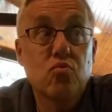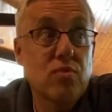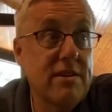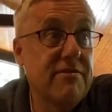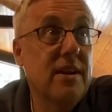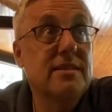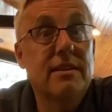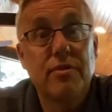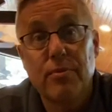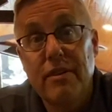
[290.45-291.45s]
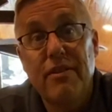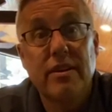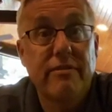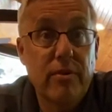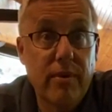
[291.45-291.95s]
refunds after
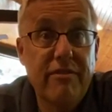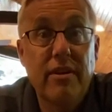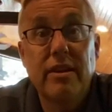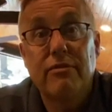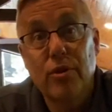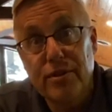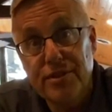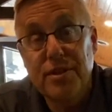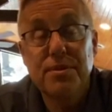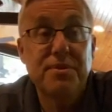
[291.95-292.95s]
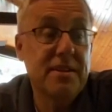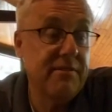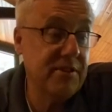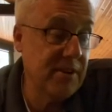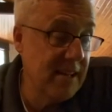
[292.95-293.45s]
refund after refund after excuse
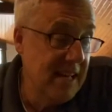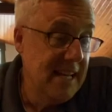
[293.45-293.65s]
after